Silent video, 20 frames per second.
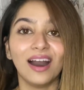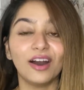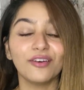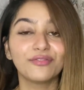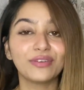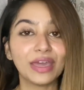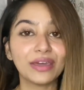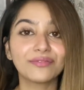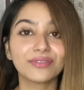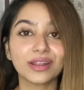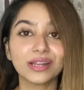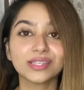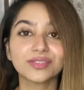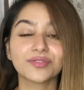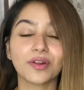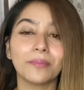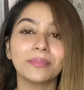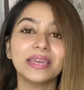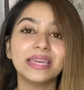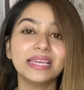favorites
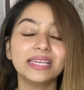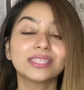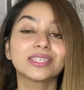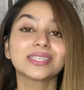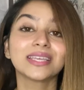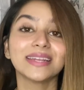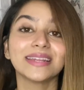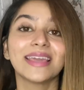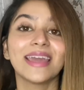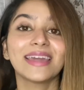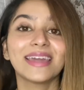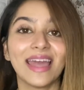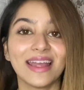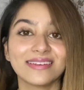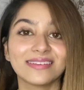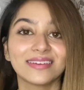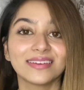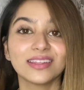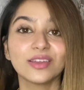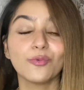from each skincare
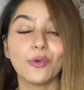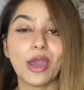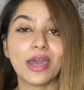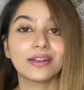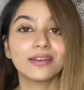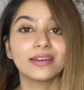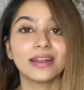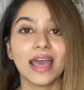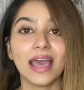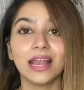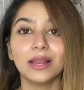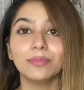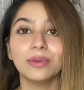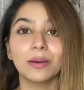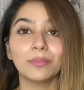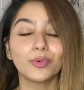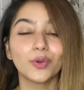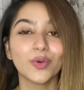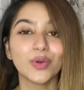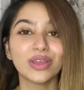category, wherein I'll be
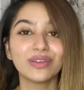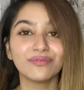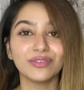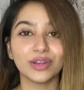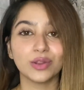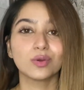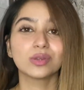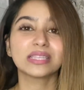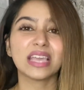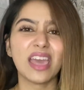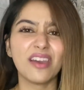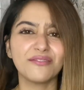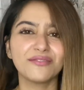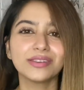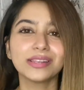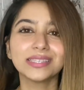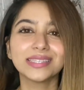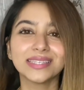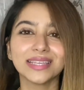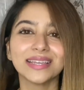uploading videos
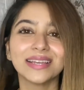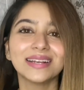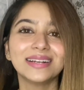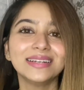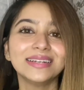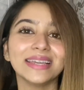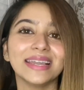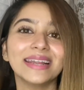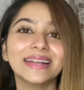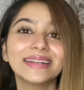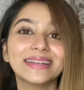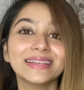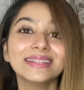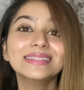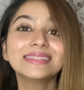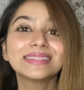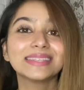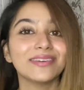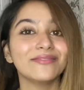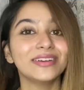every single day
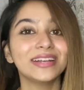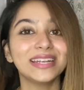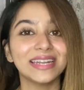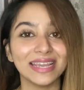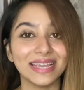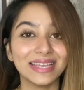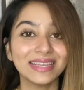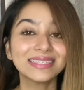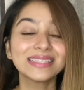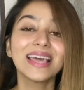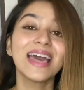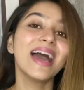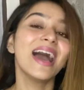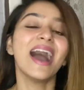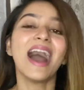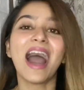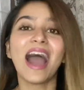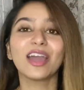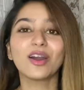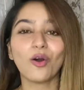till 7 days.
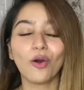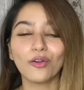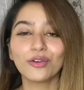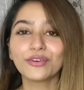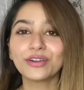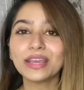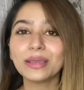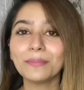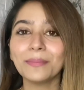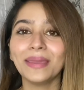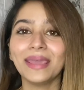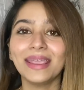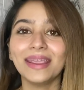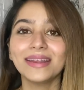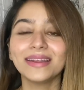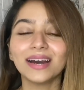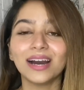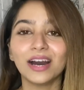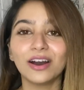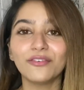I already
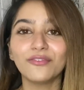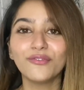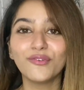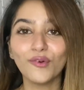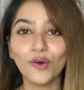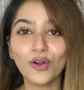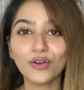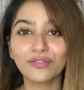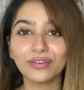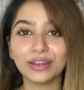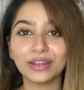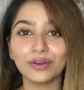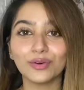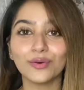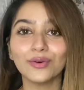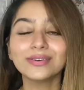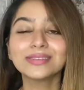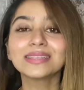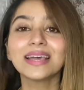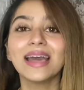made 4
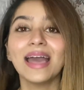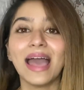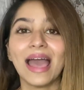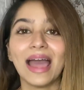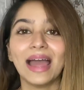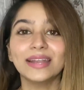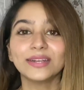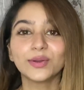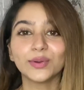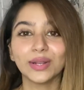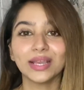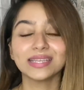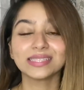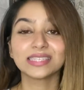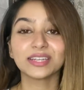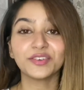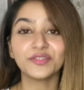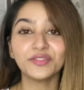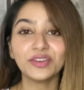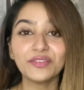videos, and today is
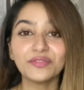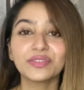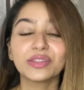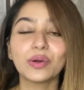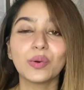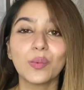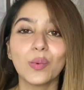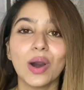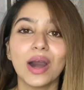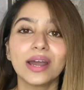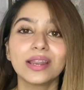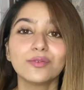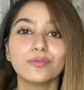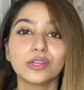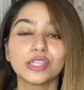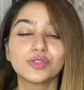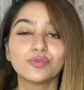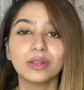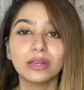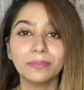the 5th one,
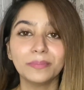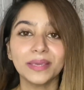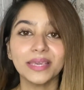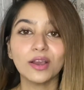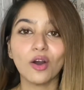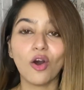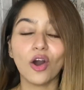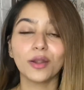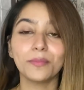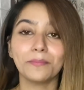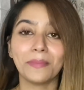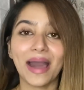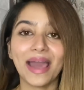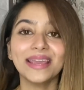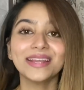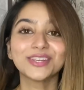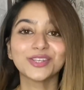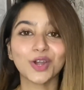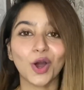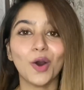which will be on
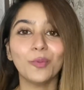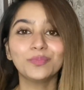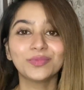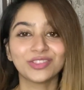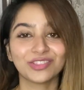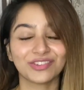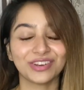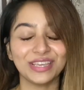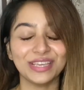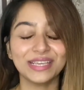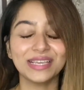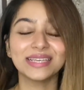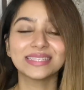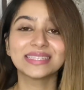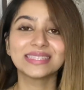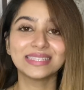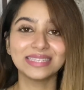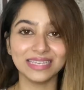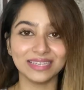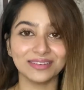my top 3
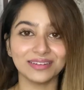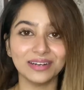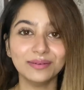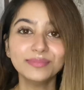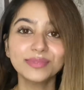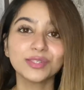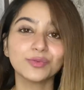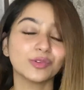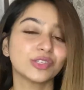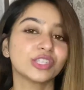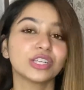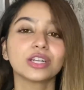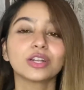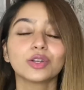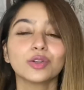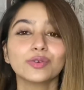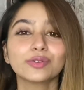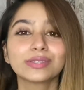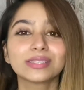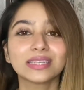serums, which
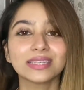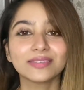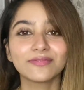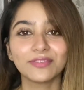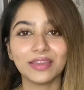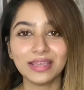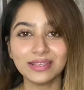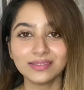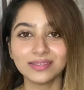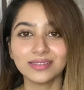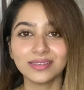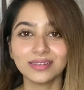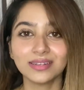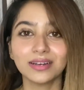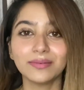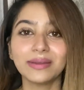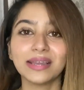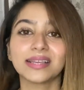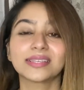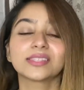includes face
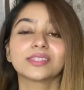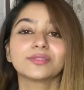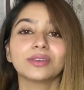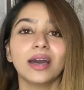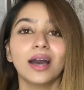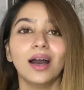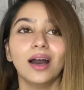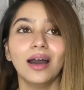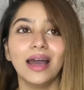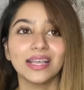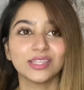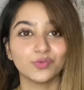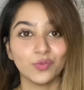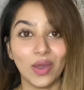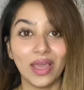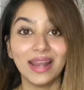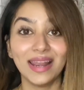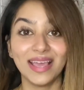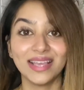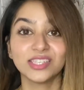serum as
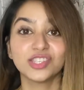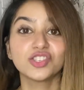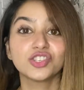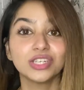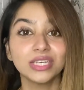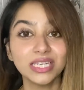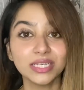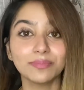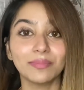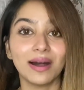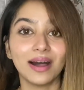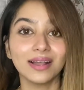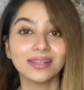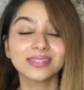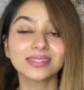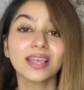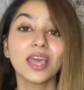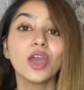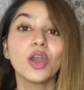well as sheet mask,